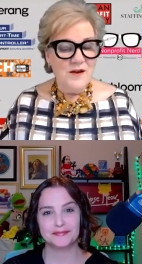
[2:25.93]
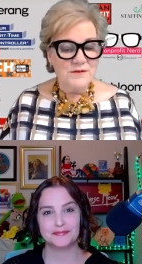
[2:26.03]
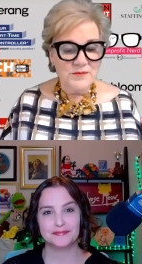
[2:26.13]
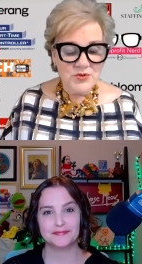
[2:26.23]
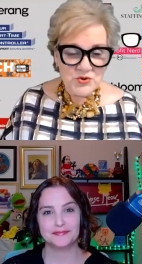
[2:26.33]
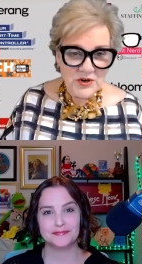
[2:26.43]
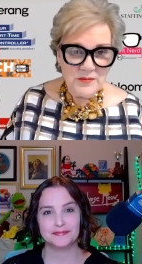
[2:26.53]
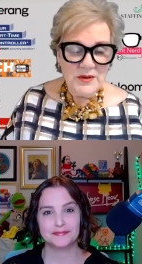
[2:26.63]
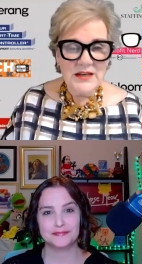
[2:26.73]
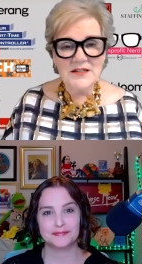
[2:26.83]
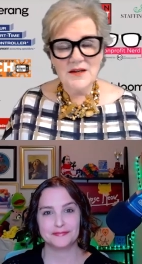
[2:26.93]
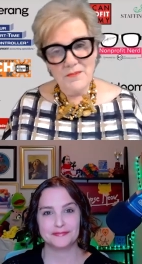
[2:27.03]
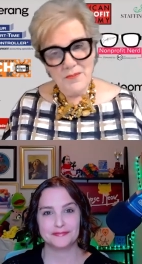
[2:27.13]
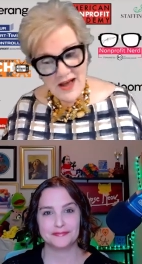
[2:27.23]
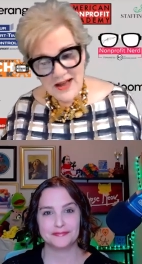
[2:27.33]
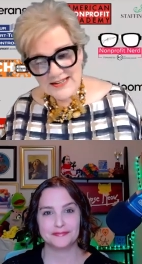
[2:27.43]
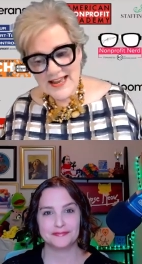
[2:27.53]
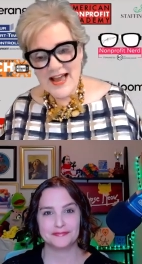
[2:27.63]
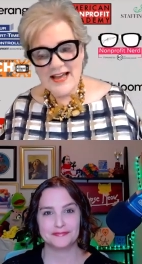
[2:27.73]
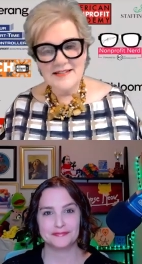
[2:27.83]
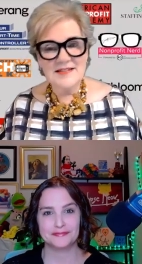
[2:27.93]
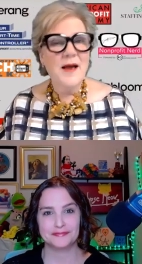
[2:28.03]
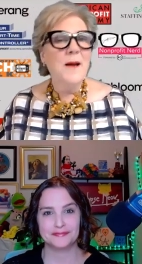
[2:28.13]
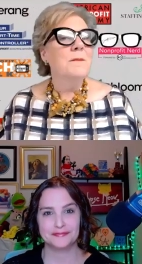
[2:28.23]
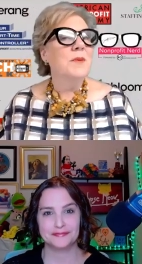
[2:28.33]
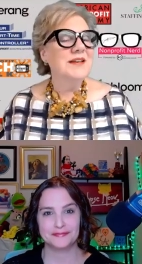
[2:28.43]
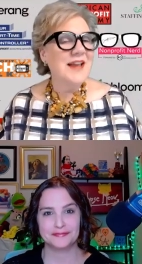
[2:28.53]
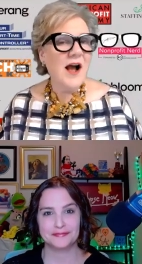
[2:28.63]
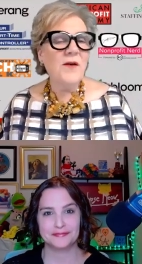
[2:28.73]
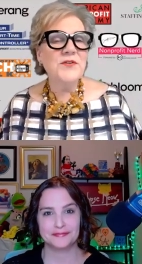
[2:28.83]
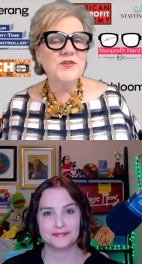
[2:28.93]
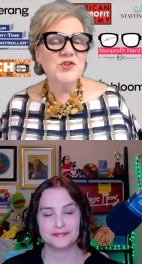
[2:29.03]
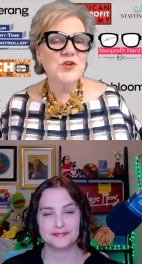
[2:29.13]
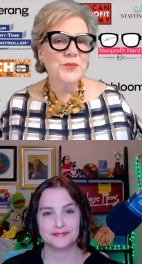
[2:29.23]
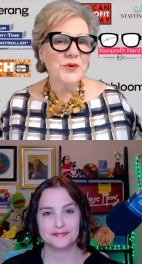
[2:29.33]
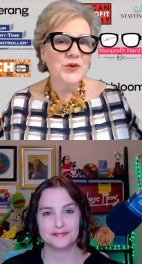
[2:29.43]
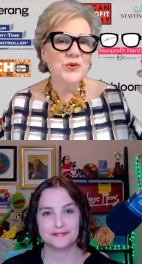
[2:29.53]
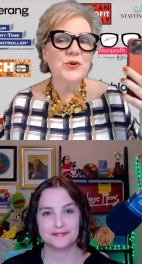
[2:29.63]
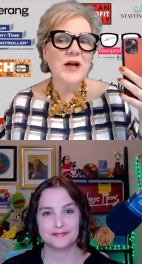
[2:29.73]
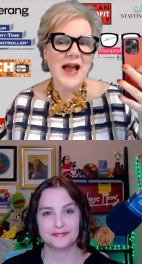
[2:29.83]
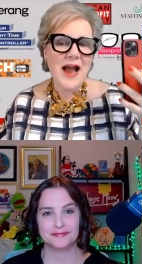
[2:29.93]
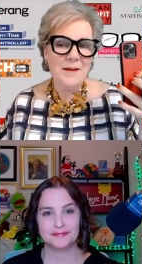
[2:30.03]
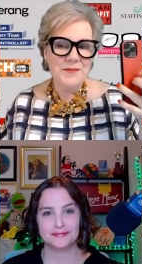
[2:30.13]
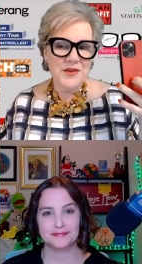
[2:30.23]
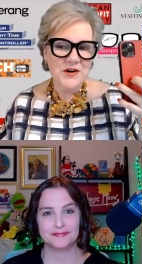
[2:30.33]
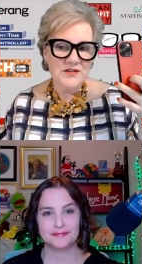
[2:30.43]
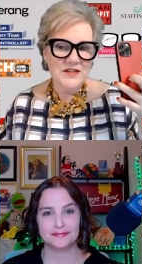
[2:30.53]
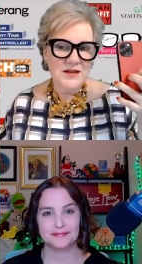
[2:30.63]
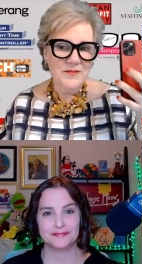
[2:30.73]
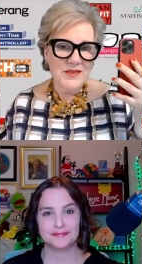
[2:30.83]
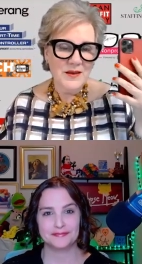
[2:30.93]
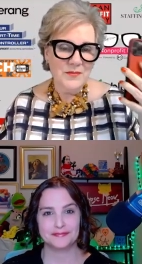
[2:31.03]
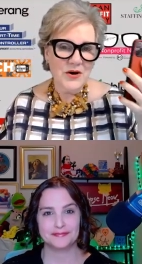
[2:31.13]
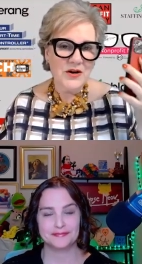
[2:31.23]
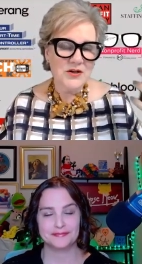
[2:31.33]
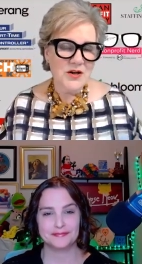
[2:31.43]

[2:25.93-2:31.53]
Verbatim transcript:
Speaker 1: from streaming to podcasts. But now the super cool app that our team at the American